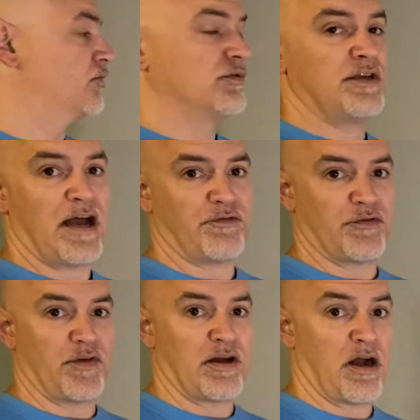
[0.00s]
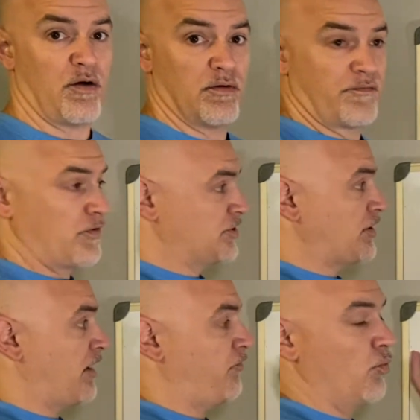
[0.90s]
you have to figure out first
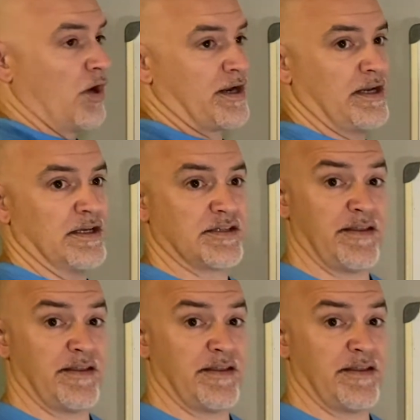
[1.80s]
off what it is.